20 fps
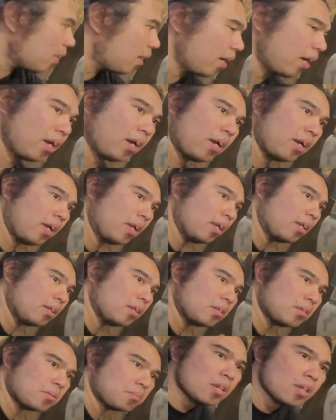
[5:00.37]

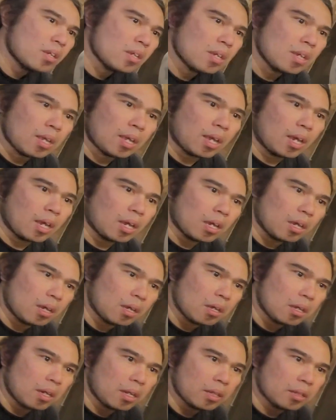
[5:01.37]
I
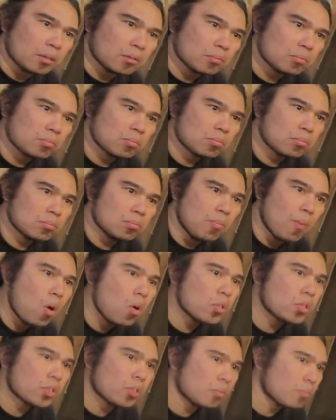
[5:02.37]
like
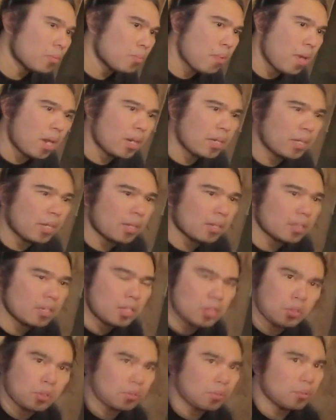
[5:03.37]
most of the body I need
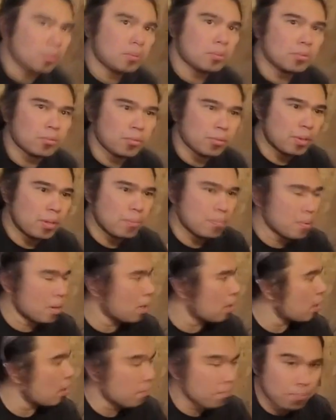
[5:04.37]
to
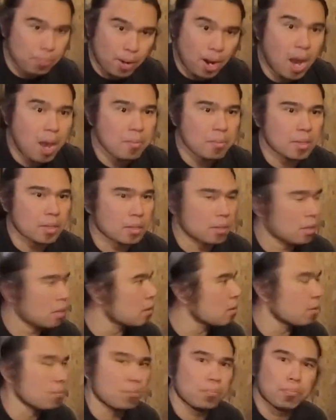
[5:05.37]
prime
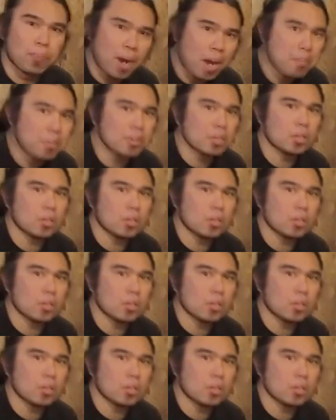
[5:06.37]
it